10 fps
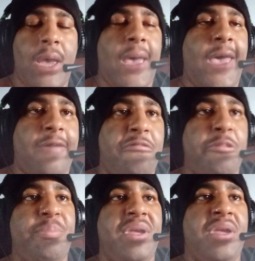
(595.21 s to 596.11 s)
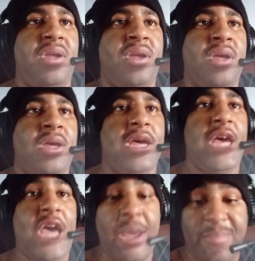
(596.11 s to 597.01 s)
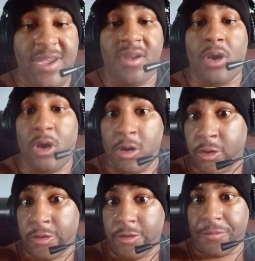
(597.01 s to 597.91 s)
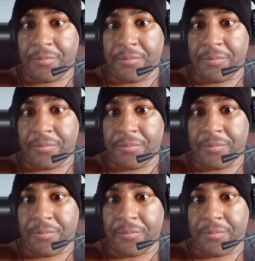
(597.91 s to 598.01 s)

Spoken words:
I would be happy and honored